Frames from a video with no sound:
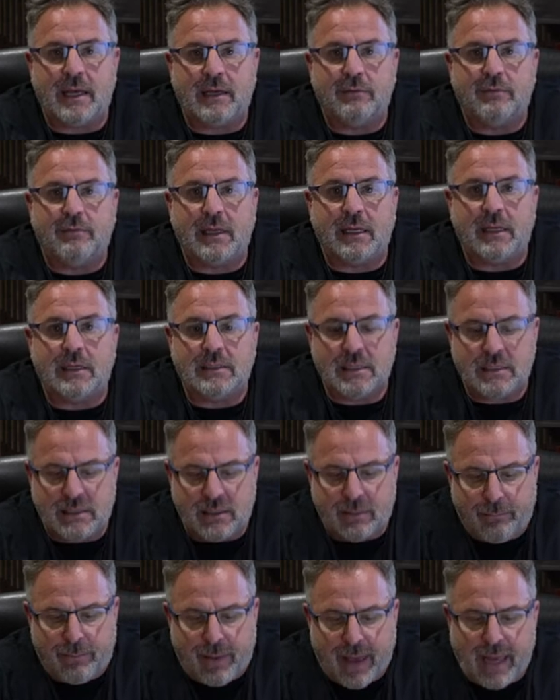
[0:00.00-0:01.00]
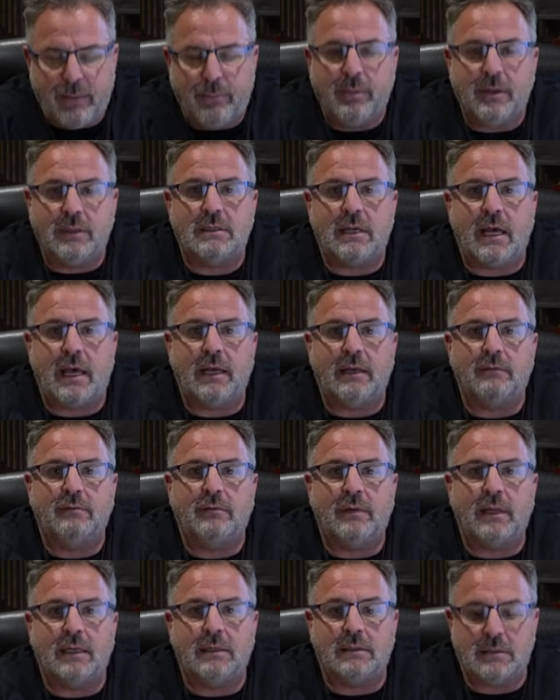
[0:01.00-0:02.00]
of things. It's the paper side of
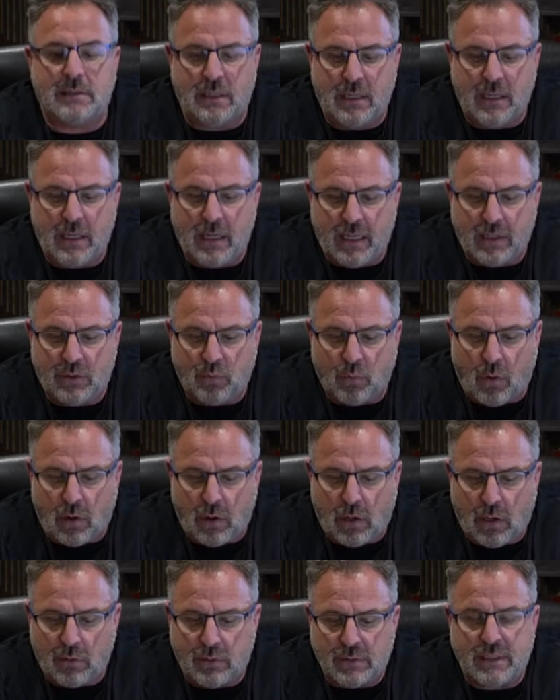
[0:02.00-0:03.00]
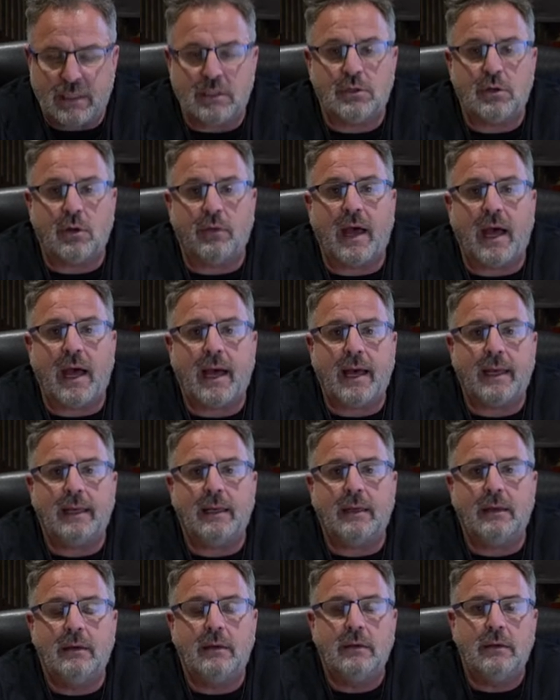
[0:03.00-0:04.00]
things. It's what goes in. So the
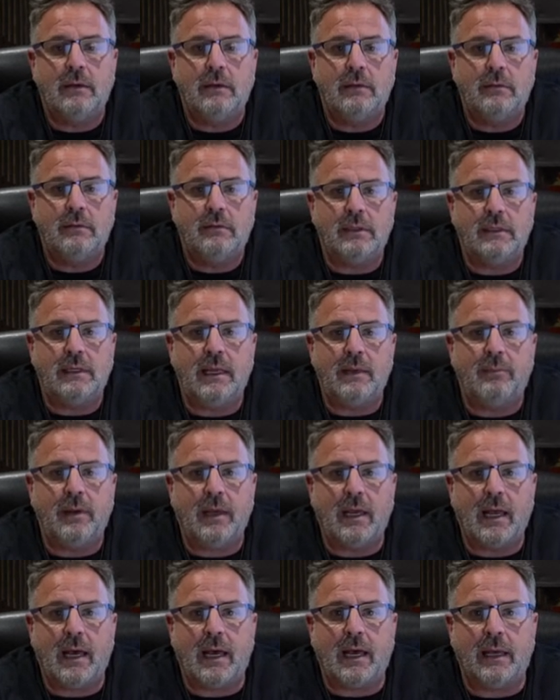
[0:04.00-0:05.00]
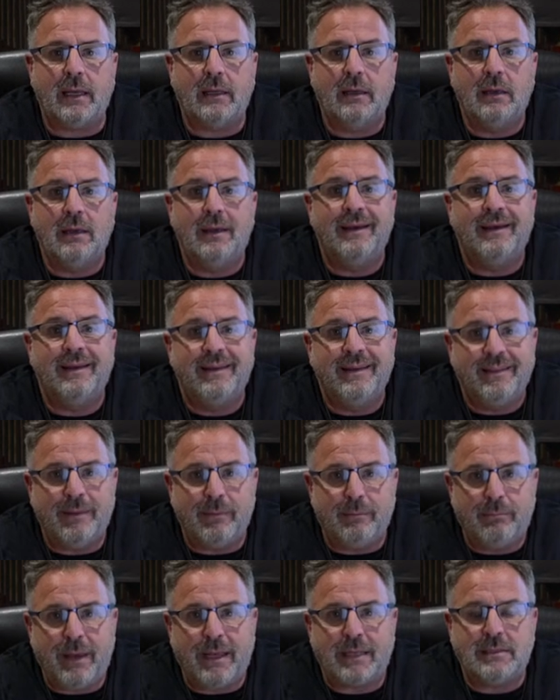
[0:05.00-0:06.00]
higher the DPI, the
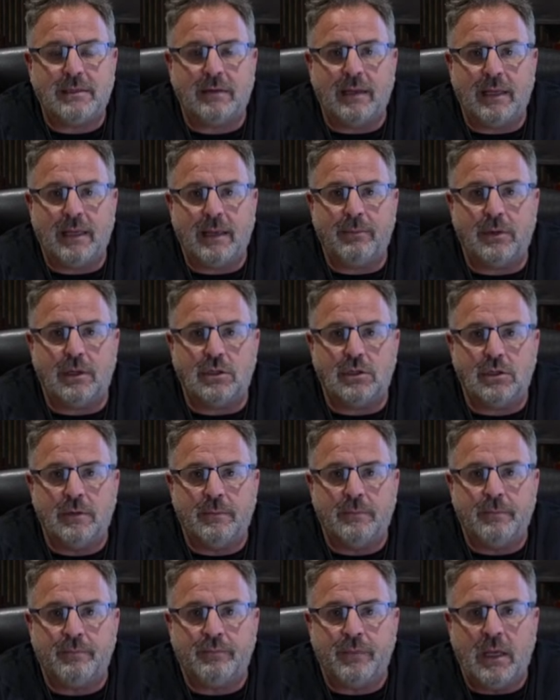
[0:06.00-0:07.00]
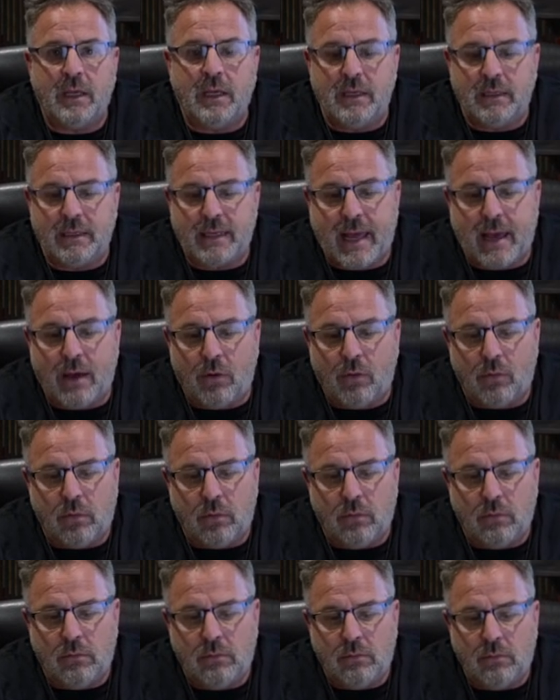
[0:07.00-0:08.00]
better the image. Now,
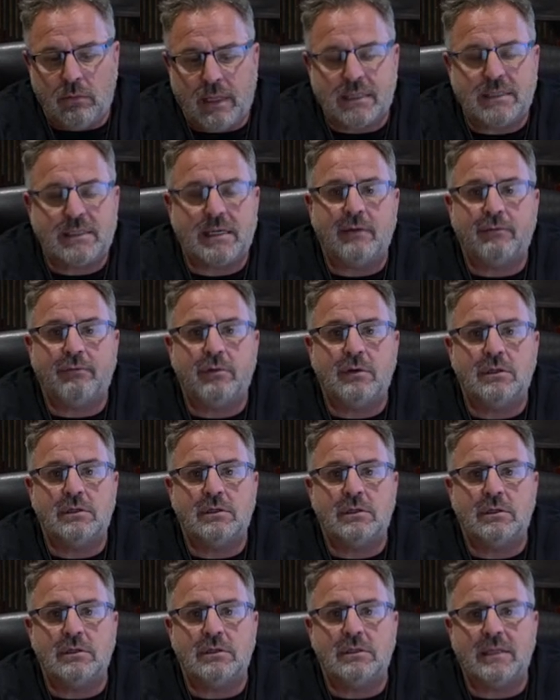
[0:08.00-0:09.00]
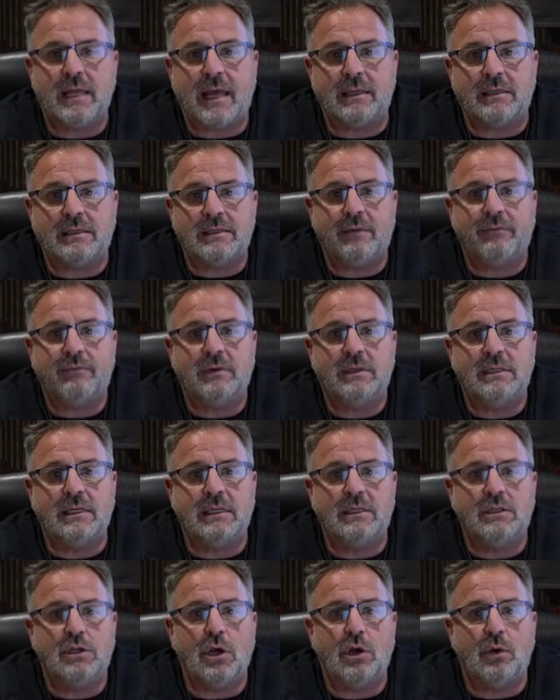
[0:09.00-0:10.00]
let's say, for instance, that
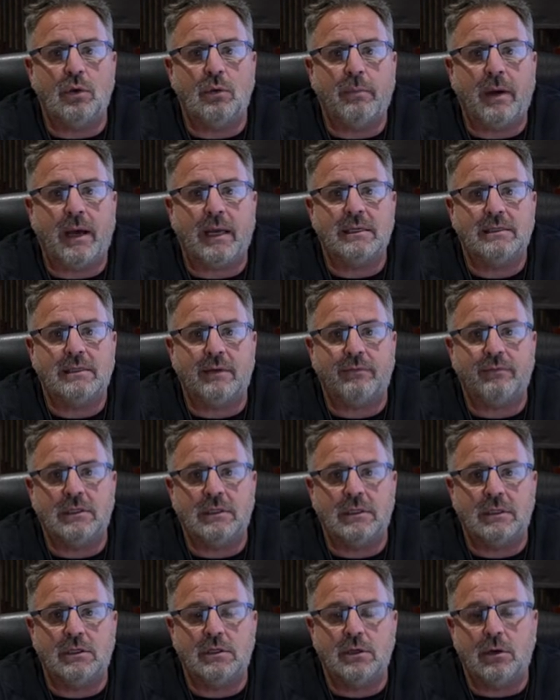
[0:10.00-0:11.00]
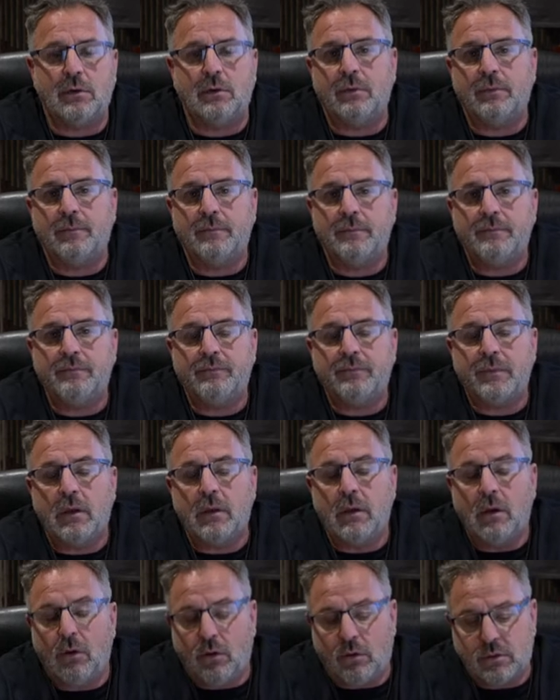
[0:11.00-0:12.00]
72 by 72
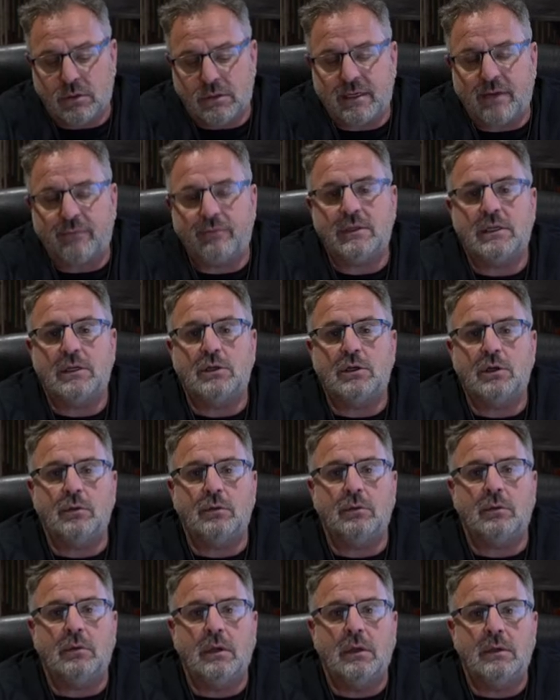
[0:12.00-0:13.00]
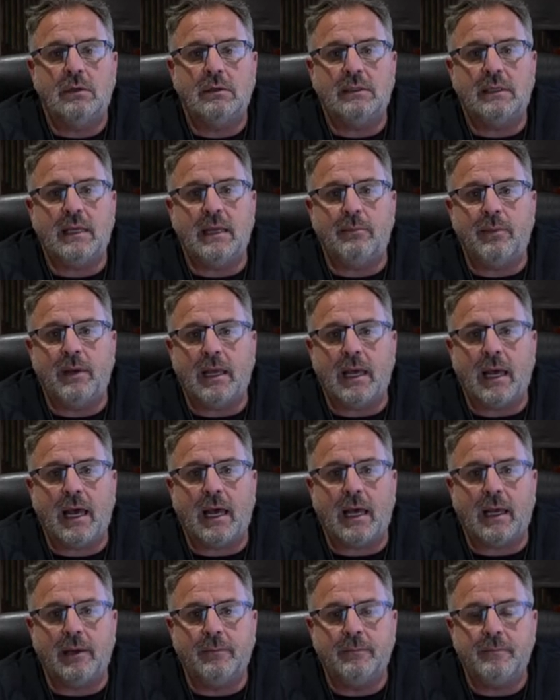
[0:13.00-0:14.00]
or 72
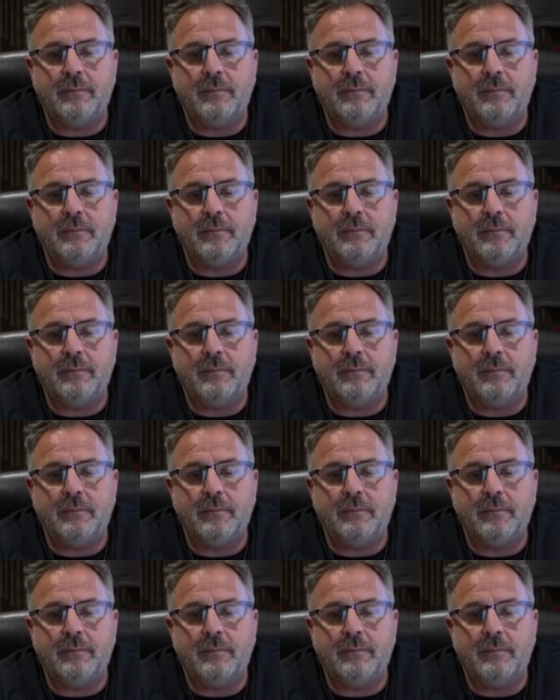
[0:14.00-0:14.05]
DPI